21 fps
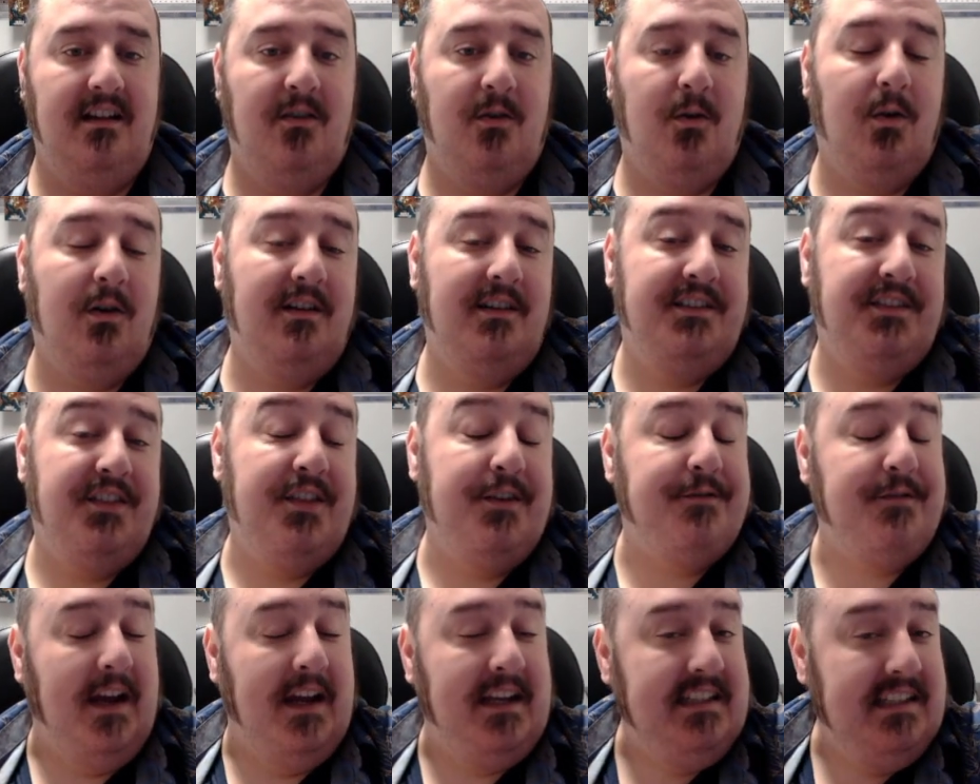Or it's the
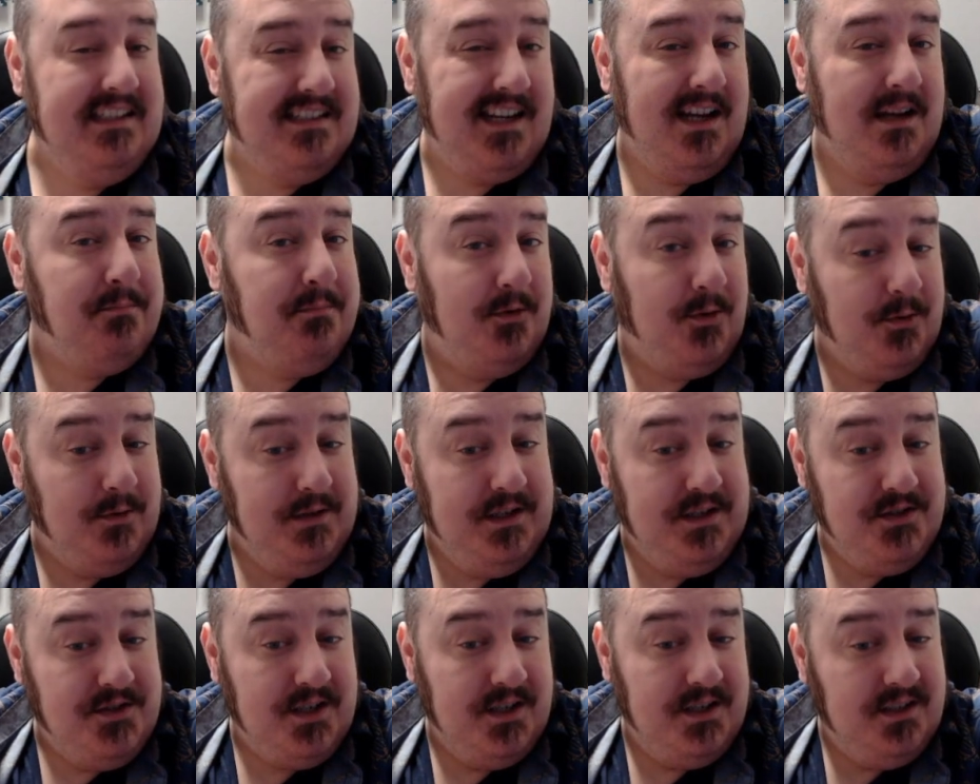fighting type
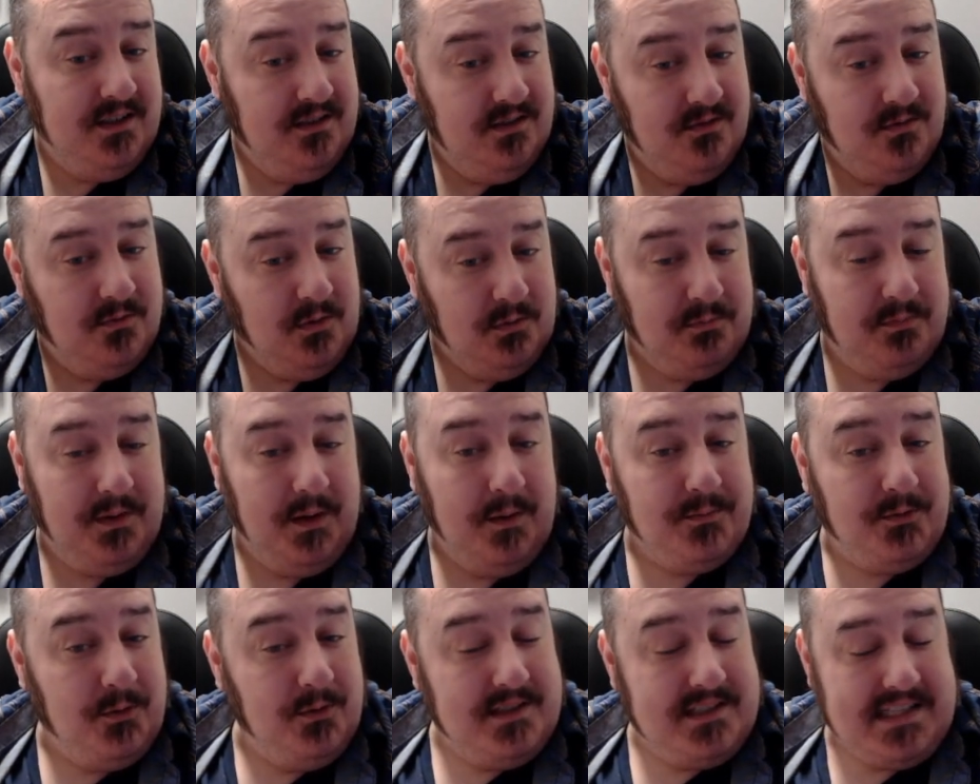Greninja. We'll be
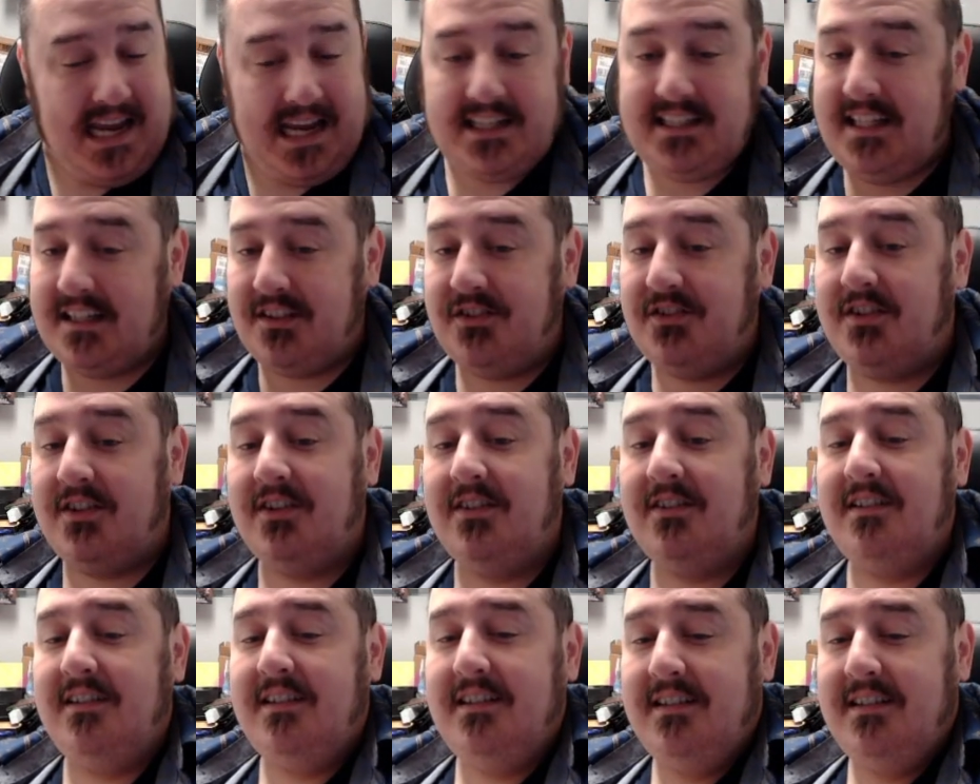able to attack next turn.